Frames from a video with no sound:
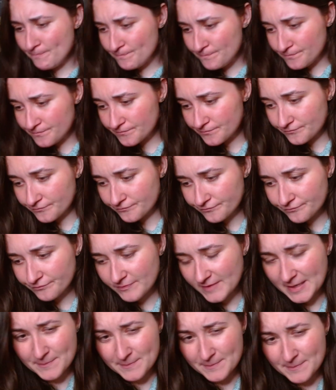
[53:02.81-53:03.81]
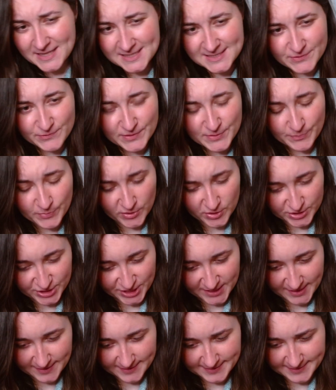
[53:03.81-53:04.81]
But that's all the
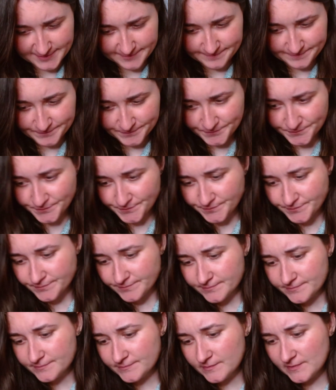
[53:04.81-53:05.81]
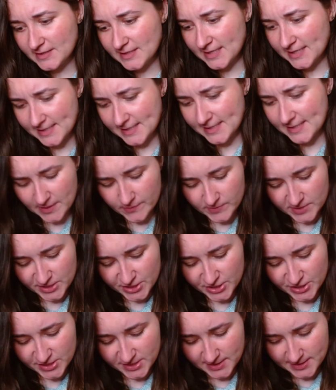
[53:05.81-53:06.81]
project, and now
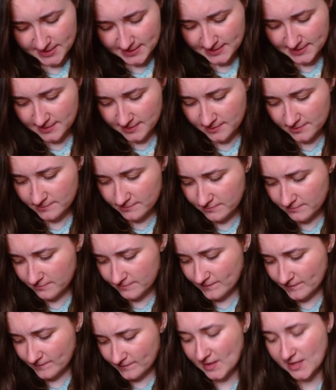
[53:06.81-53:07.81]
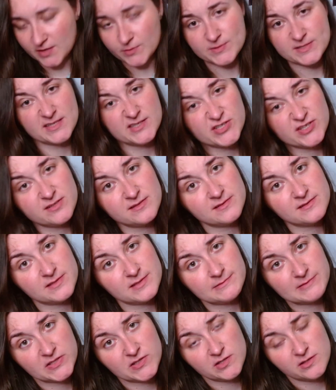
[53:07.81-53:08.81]
it's just
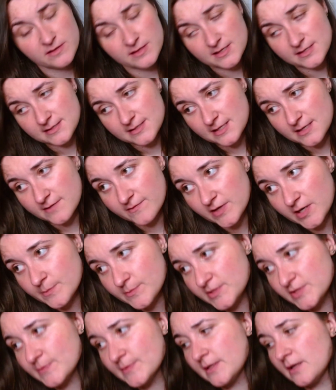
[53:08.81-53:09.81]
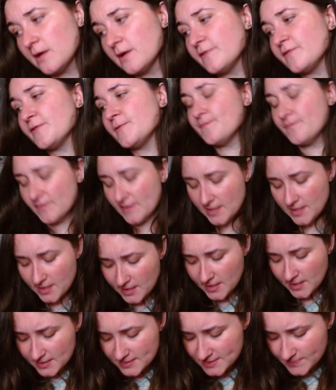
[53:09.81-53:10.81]
acquisitions, so new things that have come into my life.
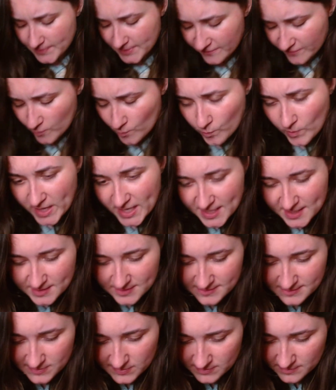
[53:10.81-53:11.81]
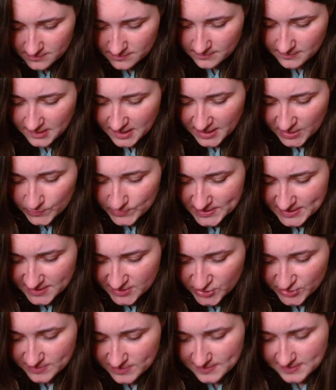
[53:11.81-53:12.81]
It's a bit of a weird
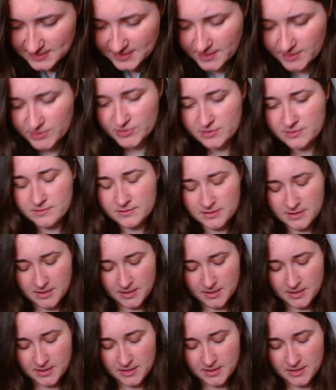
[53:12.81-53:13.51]
acquisition section